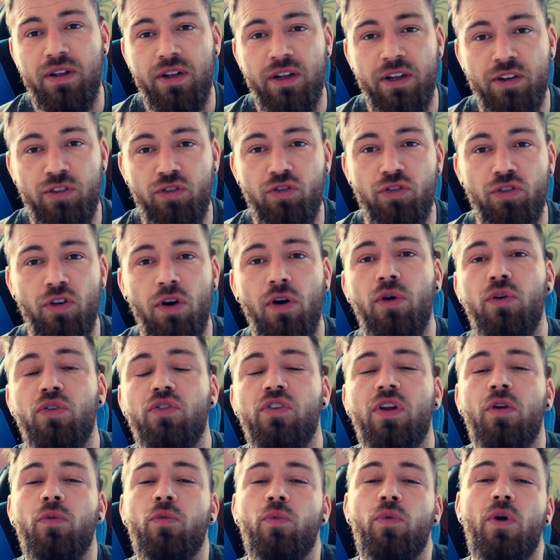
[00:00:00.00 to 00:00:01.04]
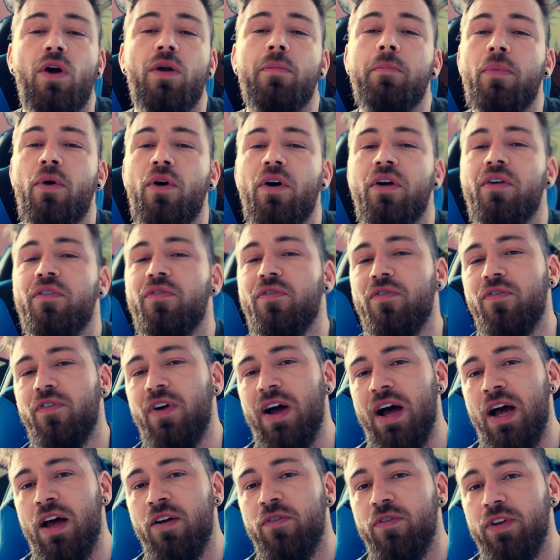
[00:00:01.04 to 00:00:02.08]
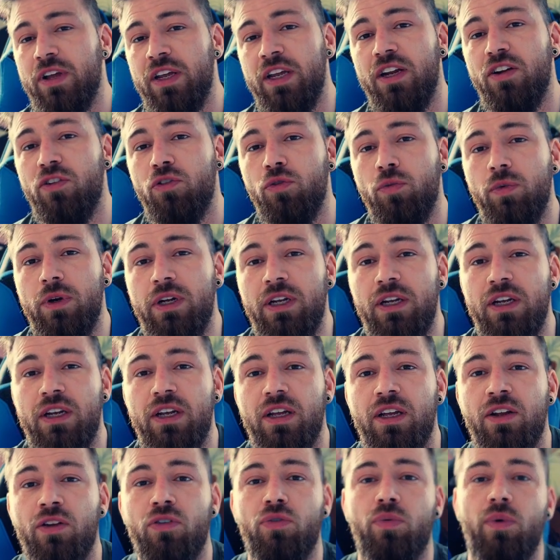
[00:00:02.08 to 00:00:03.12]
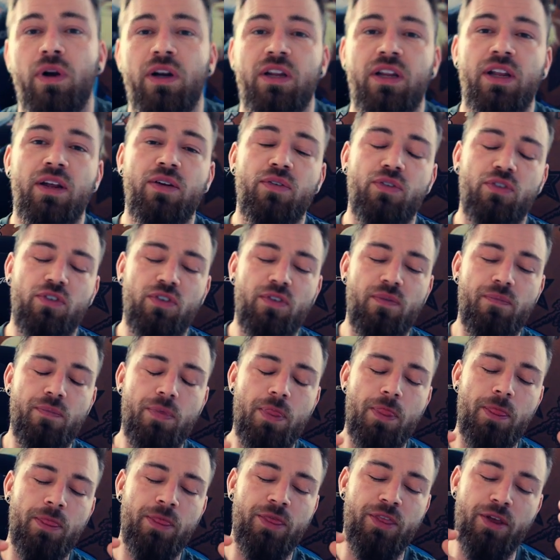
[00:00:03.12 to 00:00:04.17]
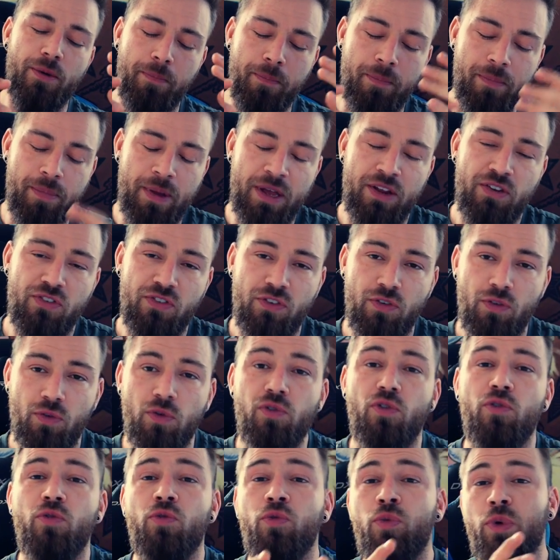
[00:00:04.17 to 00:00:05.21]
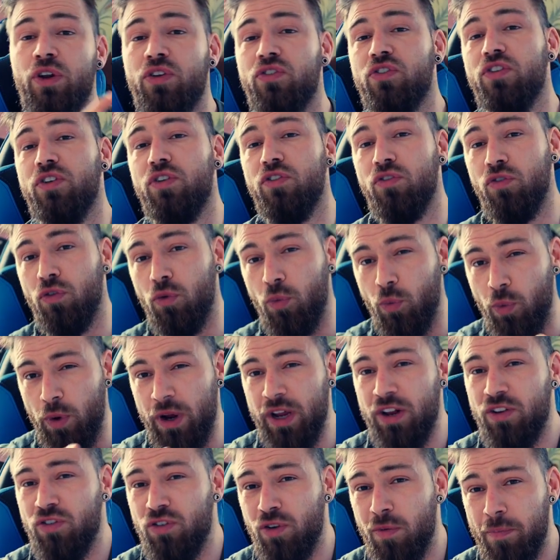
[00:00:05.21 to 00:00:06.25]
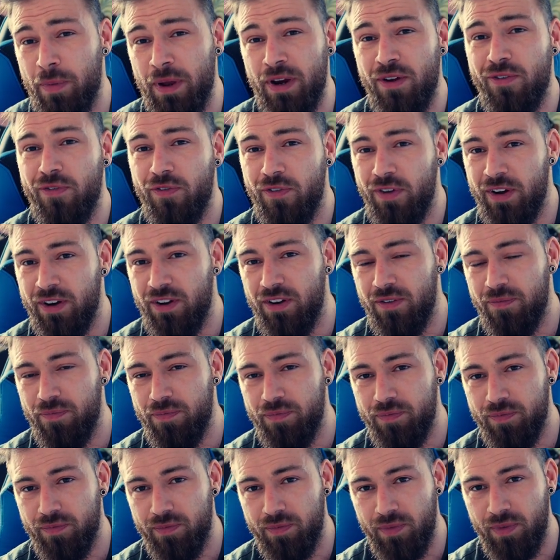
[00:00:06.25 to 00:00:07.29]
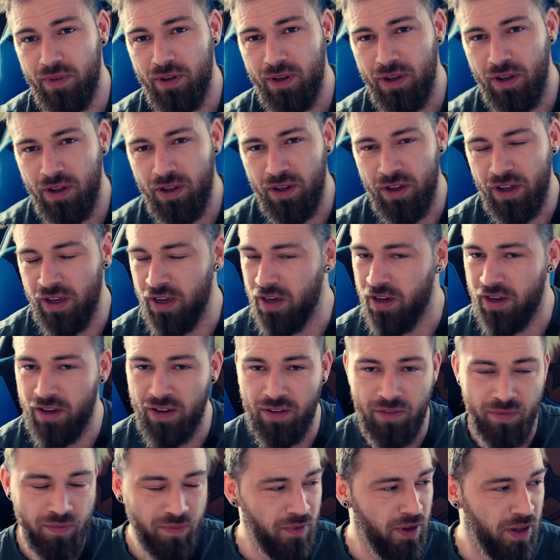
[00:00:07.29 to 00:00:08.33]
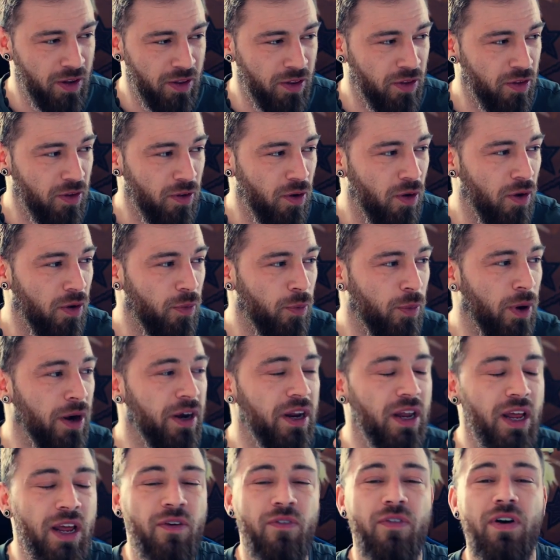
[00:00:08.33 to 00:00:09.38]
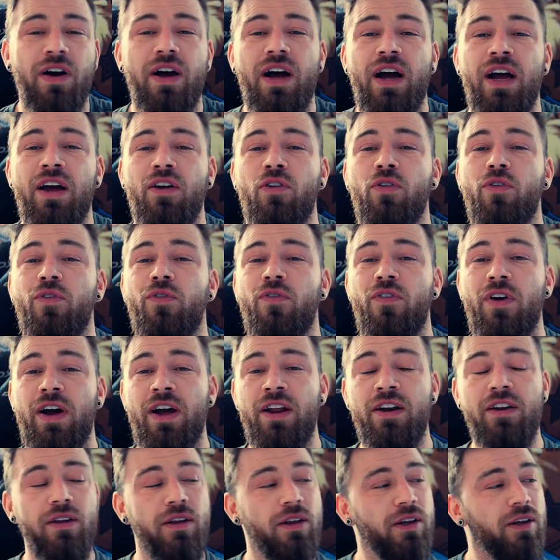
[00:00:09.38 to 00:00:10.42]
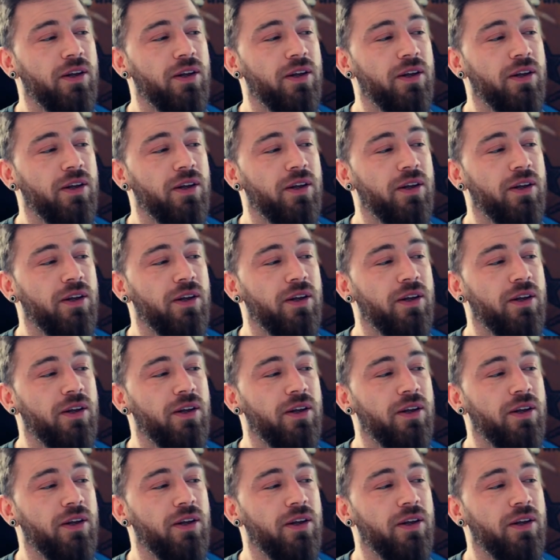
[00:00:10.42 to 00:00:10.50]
it shows that 1.5 each week is what gives the best risk to ratio benefit in whatever I could find.